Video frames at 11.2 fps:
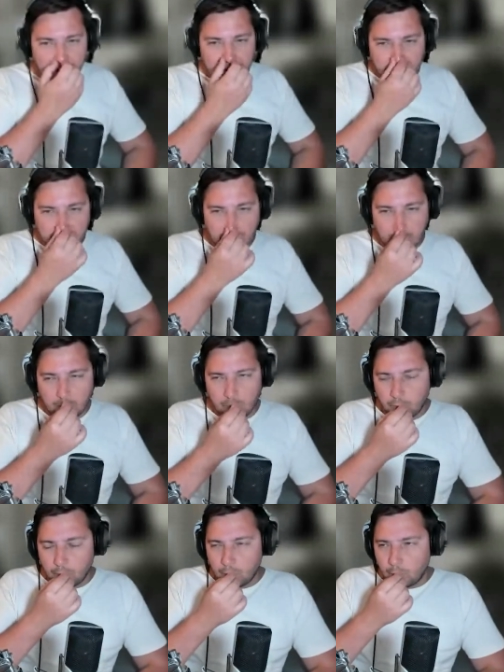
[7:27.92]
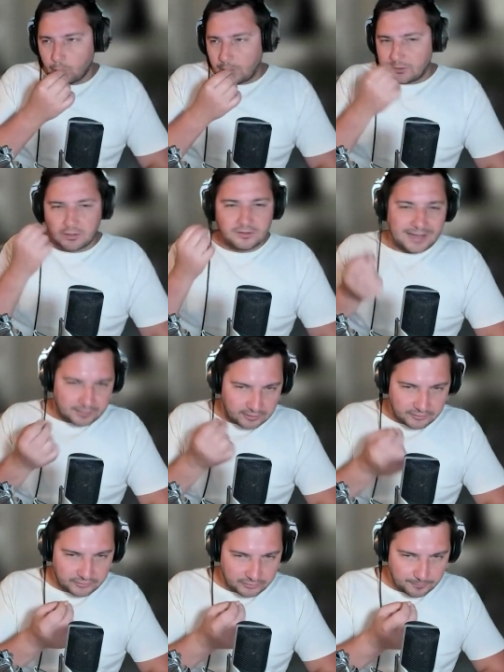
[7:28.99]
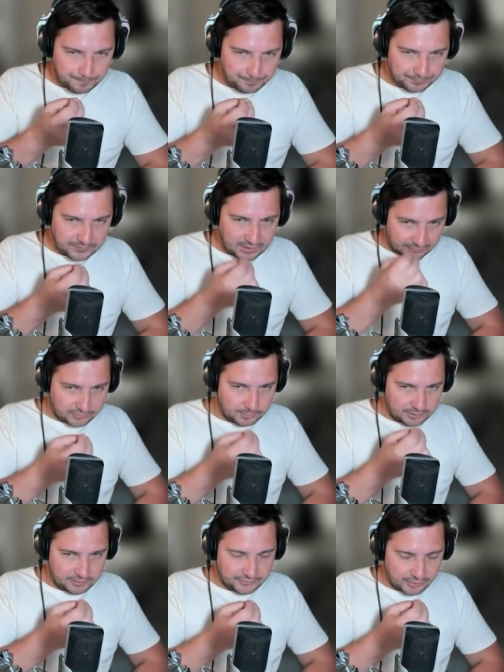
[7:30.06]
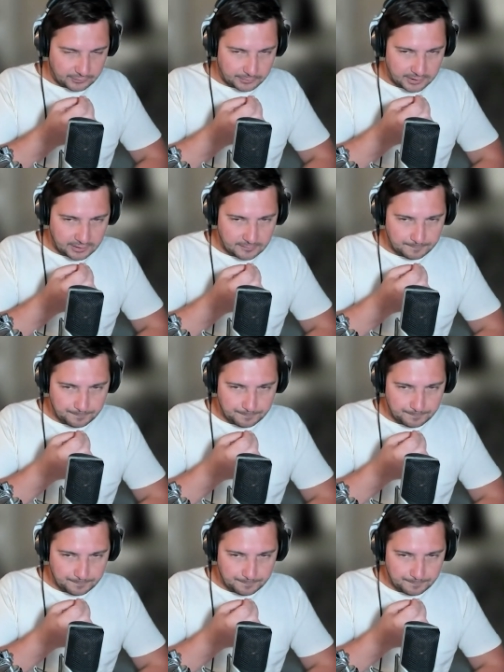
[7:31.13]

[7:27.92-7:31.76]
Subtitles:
So when you conduct this customer discovery,